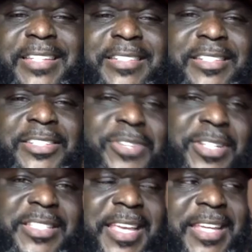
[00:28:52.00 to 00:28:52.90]
that I can
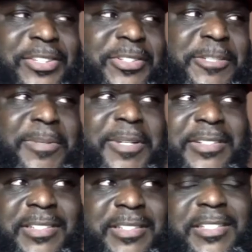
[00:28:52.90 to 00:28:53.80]
you can take your
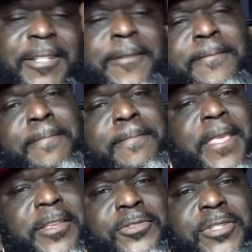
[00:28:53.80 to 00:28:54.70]
experiences
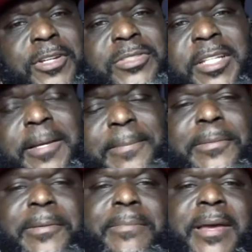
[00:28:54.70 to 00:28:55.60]
and use those to
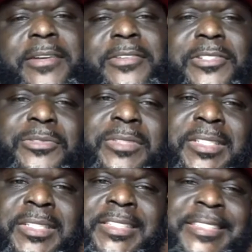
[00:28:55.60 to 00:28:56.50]
help you be better. So mm-hmm.